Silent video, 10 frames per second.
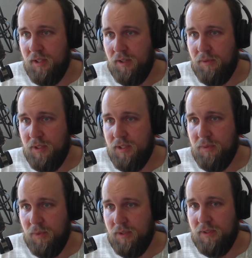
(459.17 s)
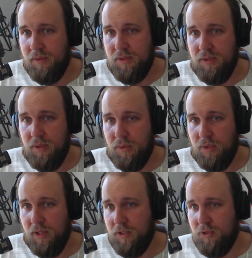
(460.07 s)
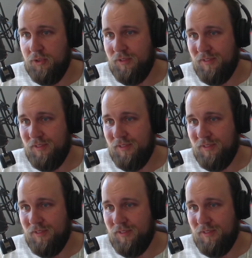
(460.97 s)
areas where there is no connection.